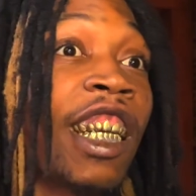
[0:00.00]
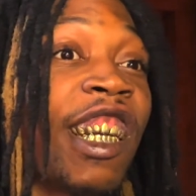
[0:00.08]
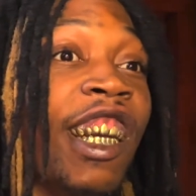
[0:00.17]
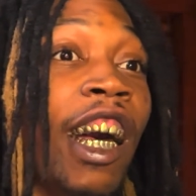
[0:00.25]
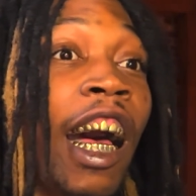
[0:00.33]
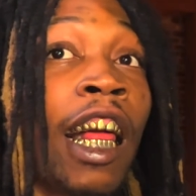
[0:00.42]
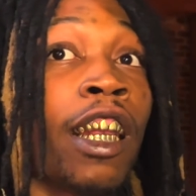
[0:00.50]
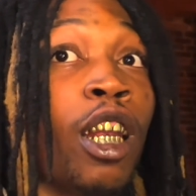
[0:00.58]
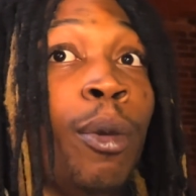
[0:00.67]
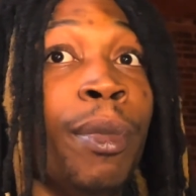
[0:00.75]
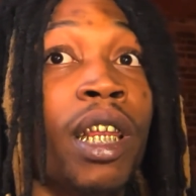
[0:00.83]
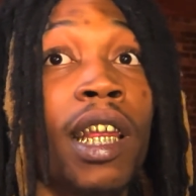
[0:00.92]
That's enough. I
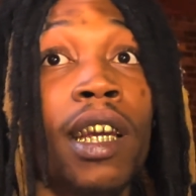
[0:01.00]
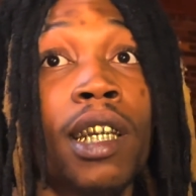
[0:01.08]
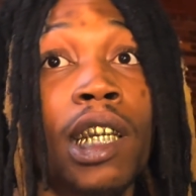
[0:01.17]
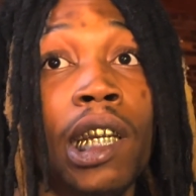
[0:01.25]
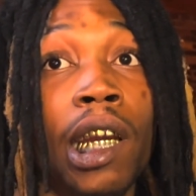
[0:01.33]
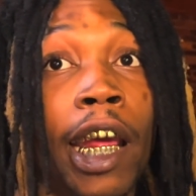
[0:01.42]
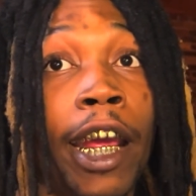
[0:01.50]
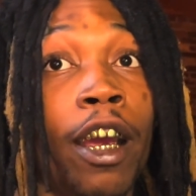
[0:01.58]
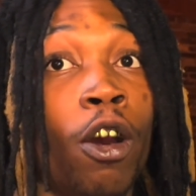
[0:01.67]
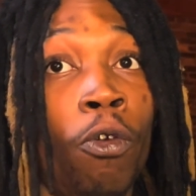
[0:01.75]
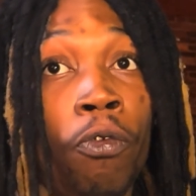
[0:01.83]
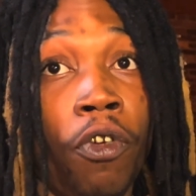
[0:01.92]
limit that shit.
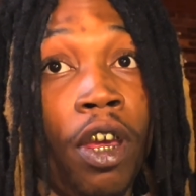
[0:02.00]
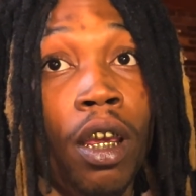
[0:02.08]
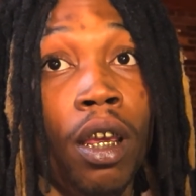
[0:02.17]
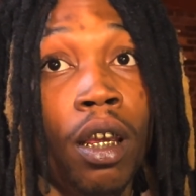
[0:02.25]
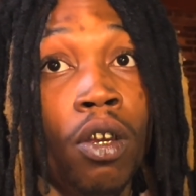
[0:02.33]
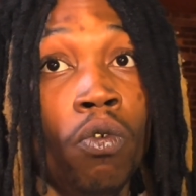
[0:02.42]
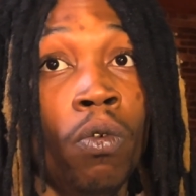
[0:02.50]
I ain't gonna fake it.